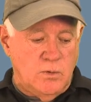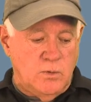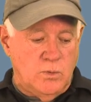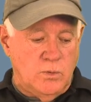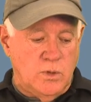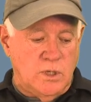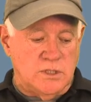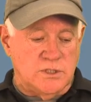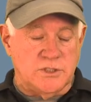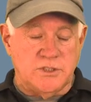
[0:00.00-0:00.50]

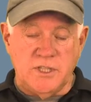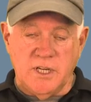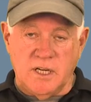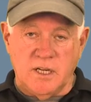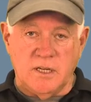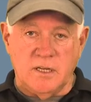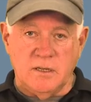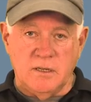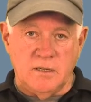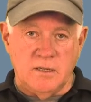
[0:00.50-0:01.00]
was
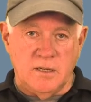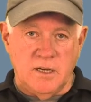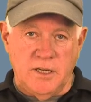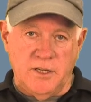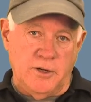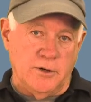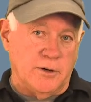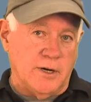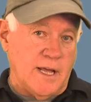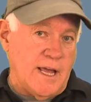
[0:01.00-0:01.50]
done a
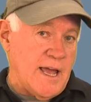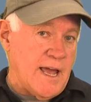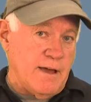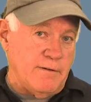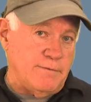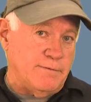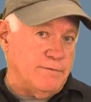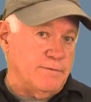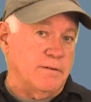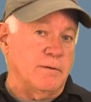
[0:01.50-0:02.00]
year and a
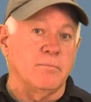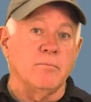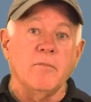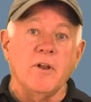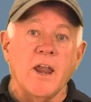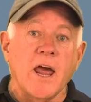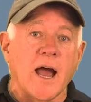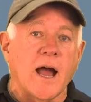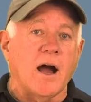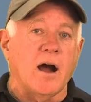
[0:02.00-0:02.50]
half
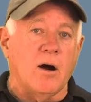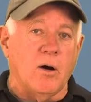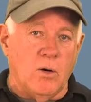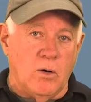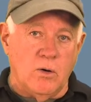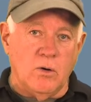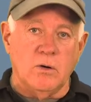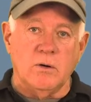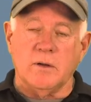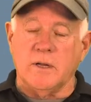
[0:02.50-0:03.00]
from
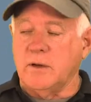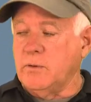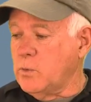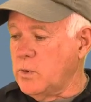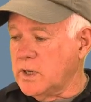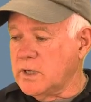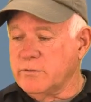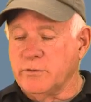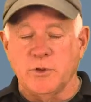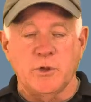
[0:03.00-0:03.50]
now, and
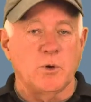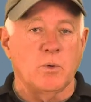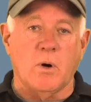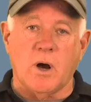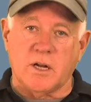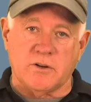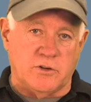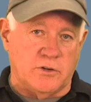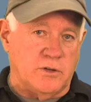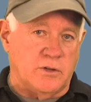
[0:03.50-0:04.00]
whenever you
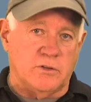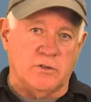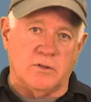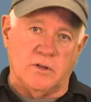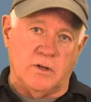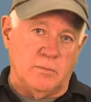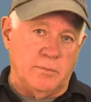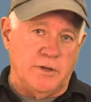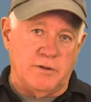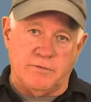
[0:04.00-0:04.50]
watch this,
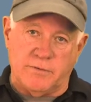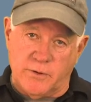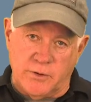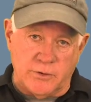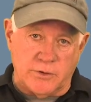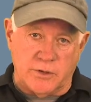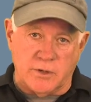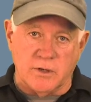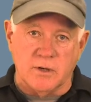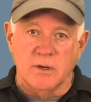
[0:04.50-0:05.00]
it'll be
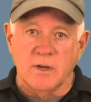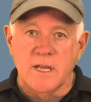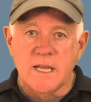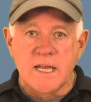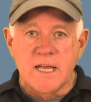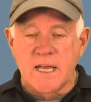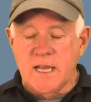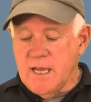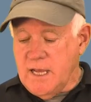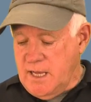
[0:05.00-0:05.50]
further,
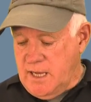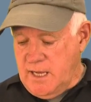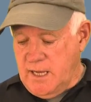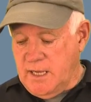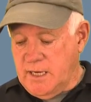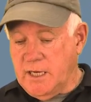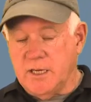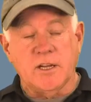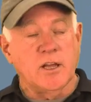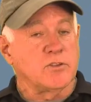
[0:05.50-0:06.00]

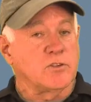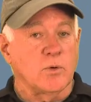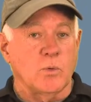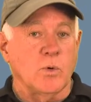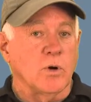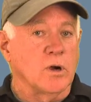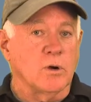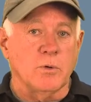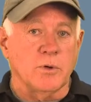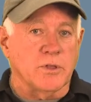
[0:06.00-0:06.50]
and it doesn't
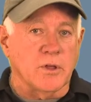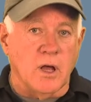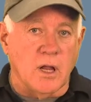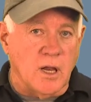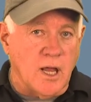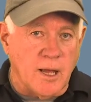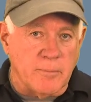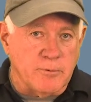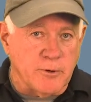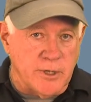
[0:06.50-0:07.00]
work with
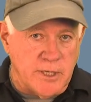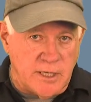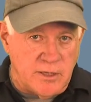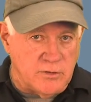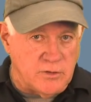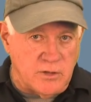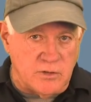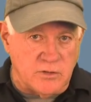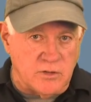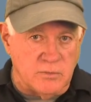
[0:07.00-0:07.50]
all operating
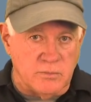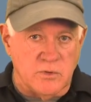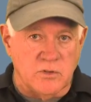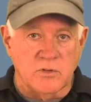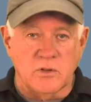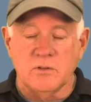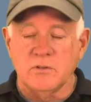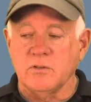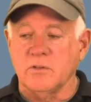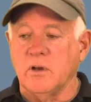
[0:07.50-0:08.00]

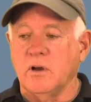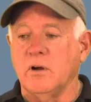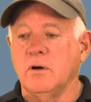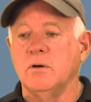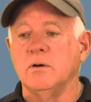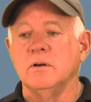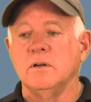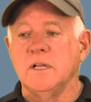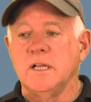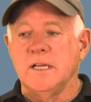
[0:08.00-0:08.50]
systems.
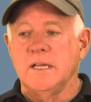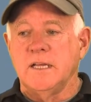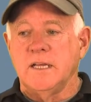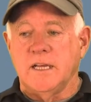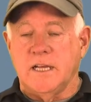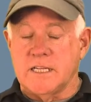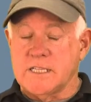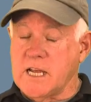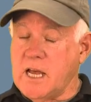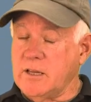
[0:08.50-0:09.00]
So
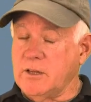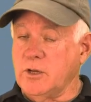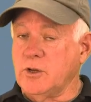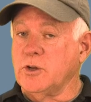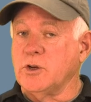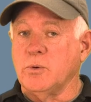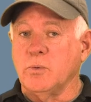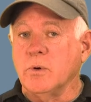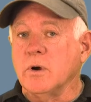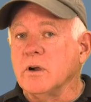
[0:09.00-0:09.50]
it's either
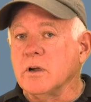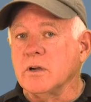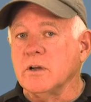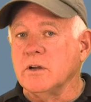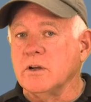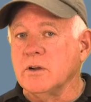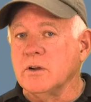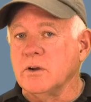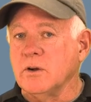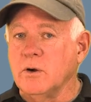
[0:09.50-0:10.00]
going to
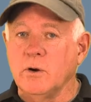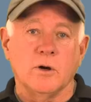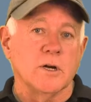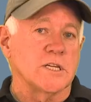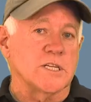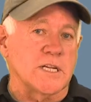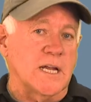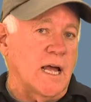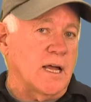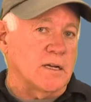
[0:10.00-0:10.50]
work or
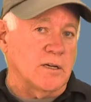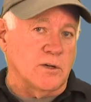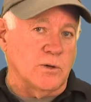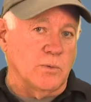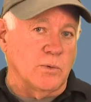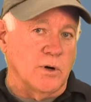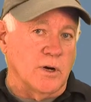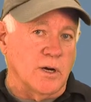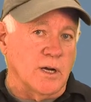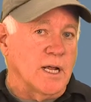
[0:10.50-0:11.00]
it's not going to
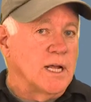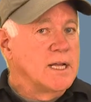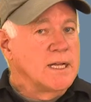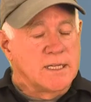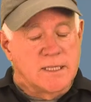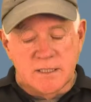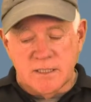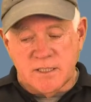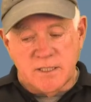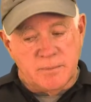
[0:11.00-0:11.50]
work.
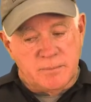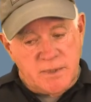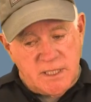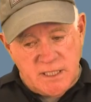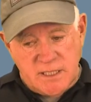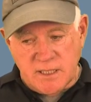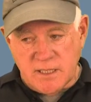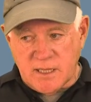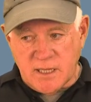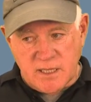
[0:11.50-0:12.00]
To
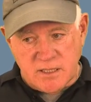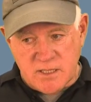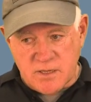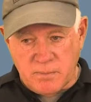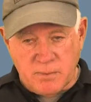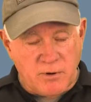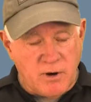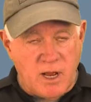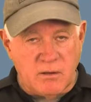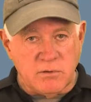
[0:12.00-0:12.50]
me, that's a
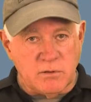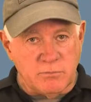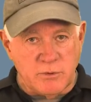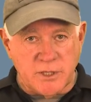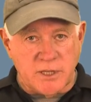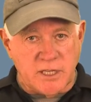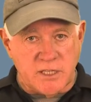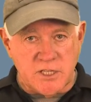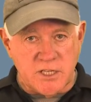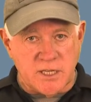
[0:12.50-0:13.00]
problem
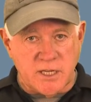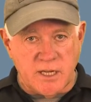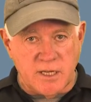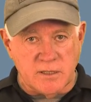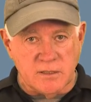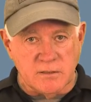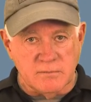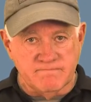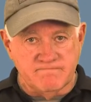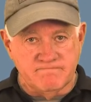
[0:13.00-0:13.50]
with
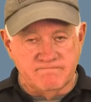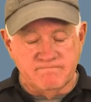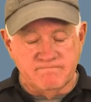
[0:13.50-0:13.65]
Educator.